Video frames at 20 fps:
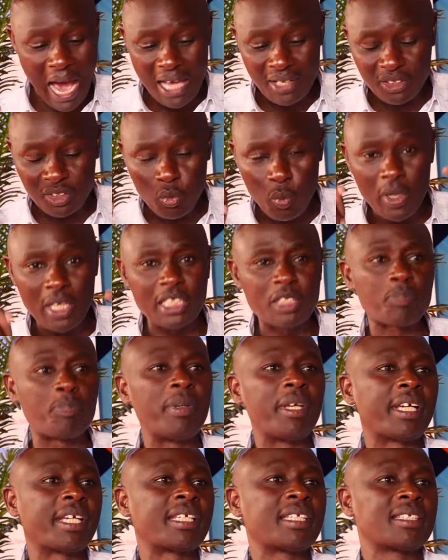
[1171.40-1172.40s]
As we
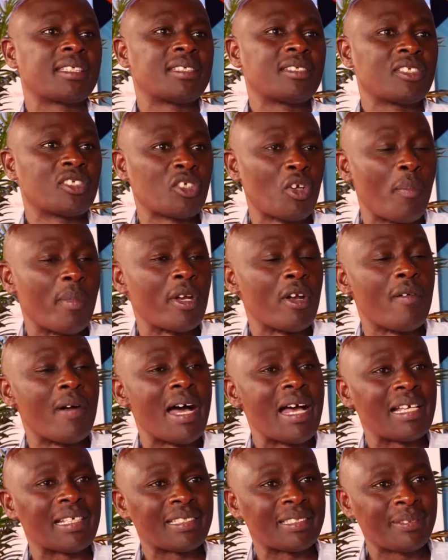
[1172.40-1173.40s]
speak, so many of
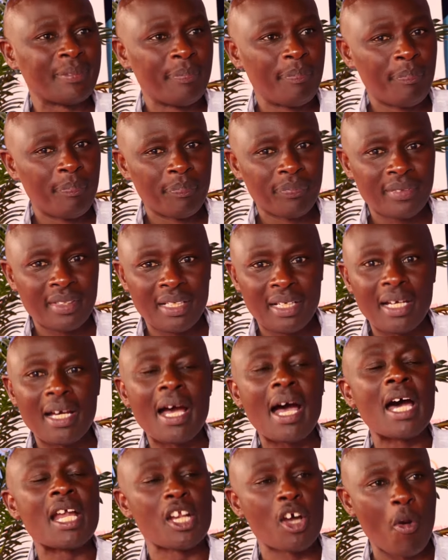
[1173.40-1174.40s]
us
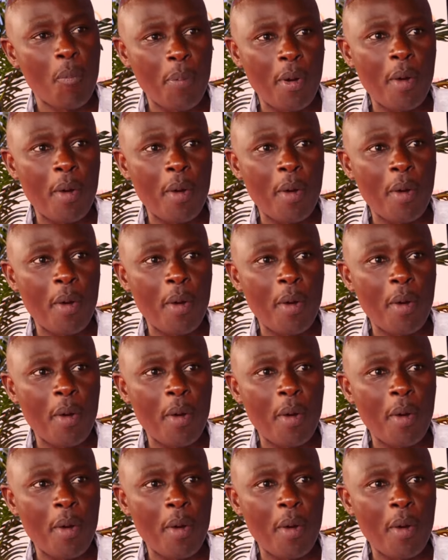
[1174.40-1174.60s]
are now